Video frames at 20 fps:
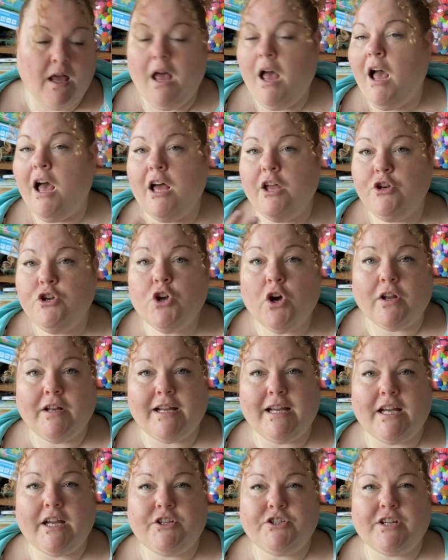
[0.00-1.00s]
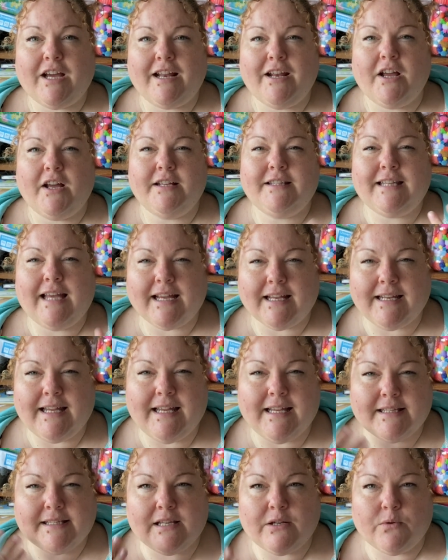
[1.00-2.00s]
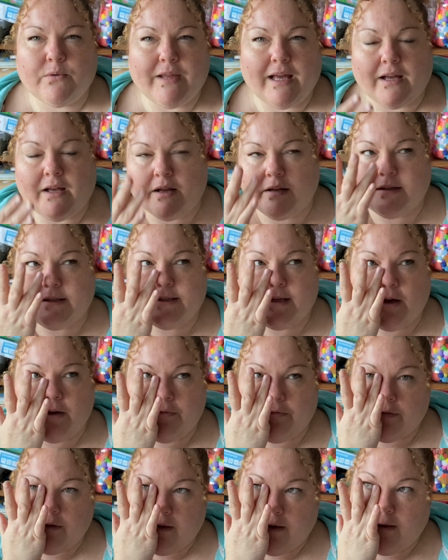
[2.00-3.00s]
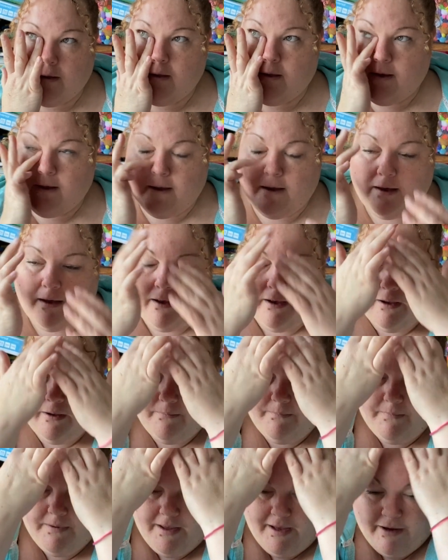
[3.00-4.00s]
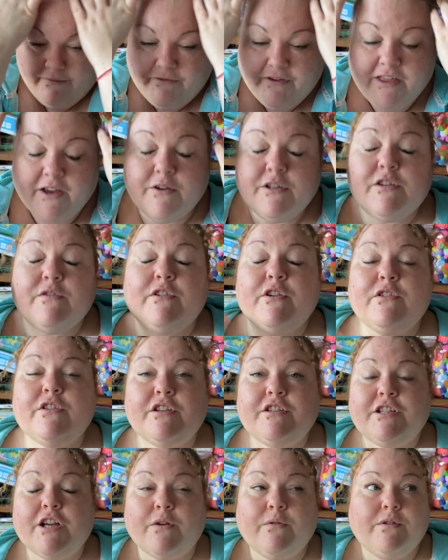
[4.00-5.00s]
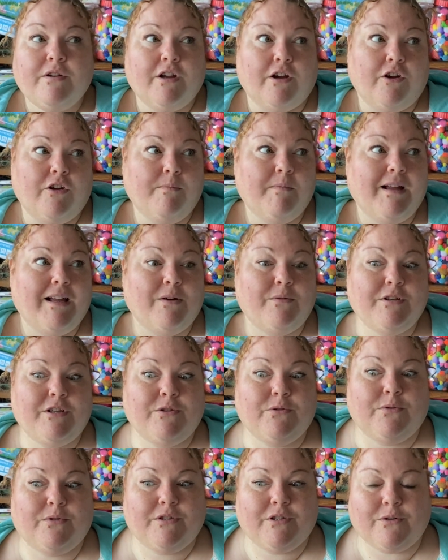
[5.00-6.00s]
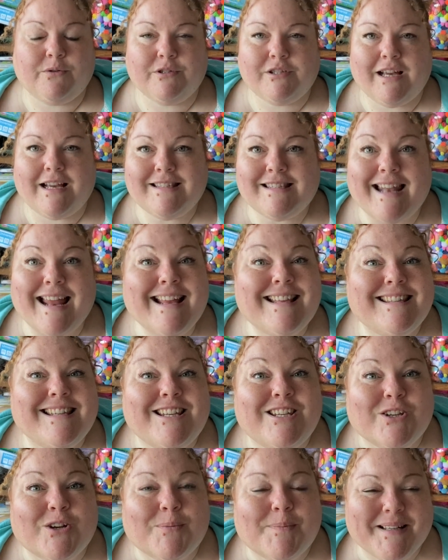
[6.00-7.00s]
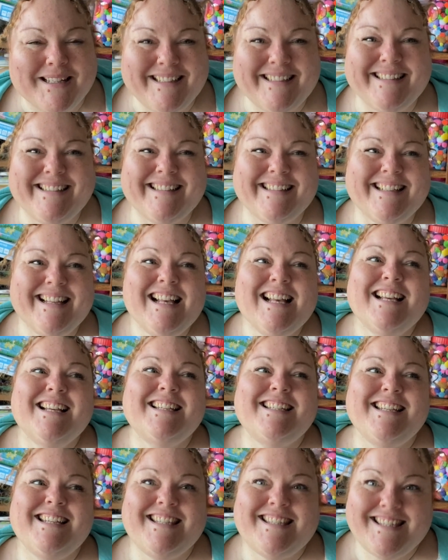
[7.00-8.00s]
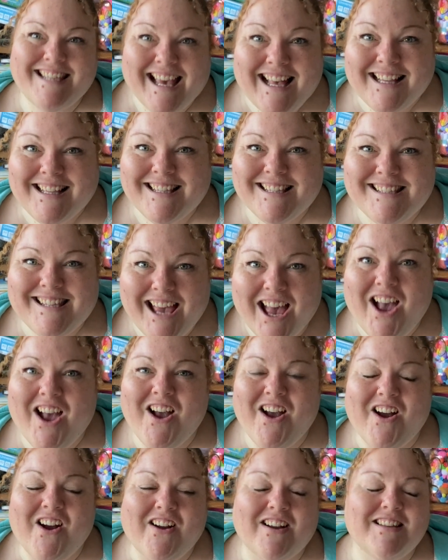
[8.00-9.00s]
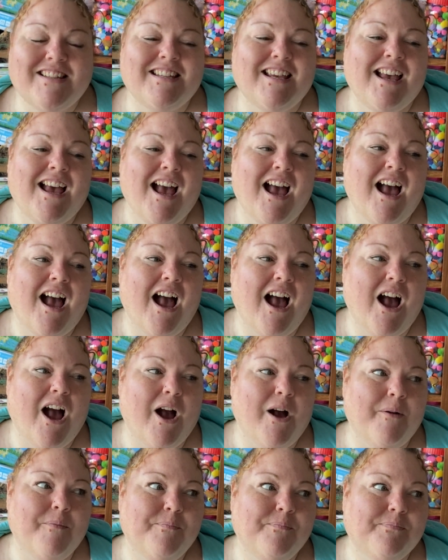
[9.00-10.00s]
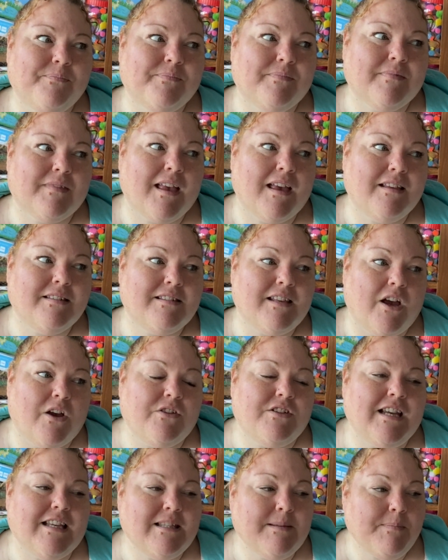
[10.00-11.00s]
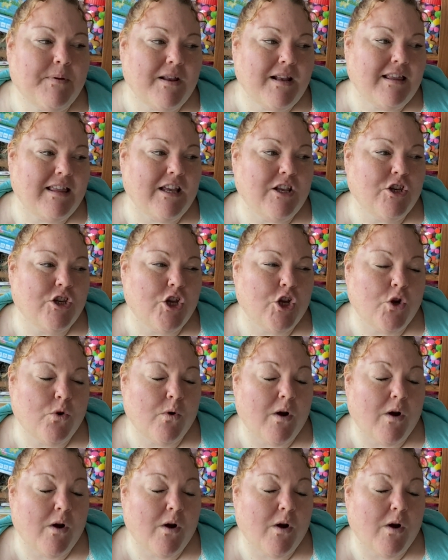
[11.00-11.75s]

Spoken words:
knowledge and her techniques and all that kind of stuff. And for those of you that don't know, my eldest daughter also has an Etsy shop. She sells her art. So she hasn't put anything new